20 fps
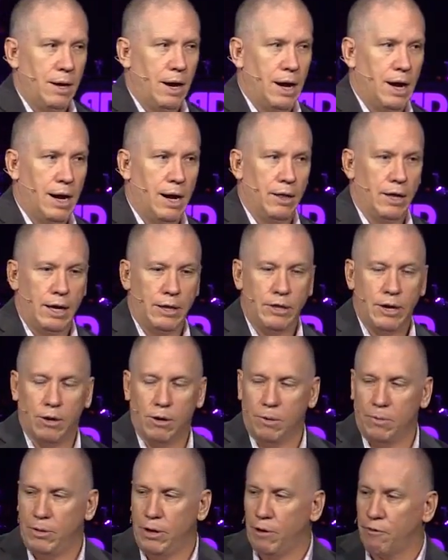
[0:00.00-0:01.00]
Uh,
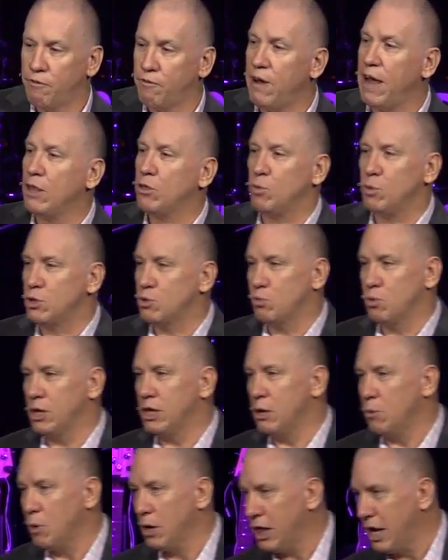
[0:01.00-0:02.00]
their, their faith was
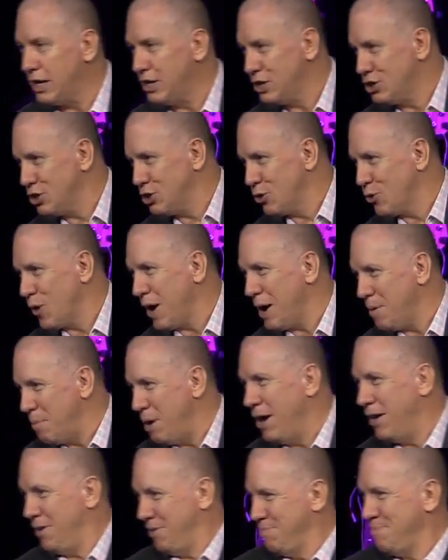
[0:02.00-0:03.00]
really related to their grandma.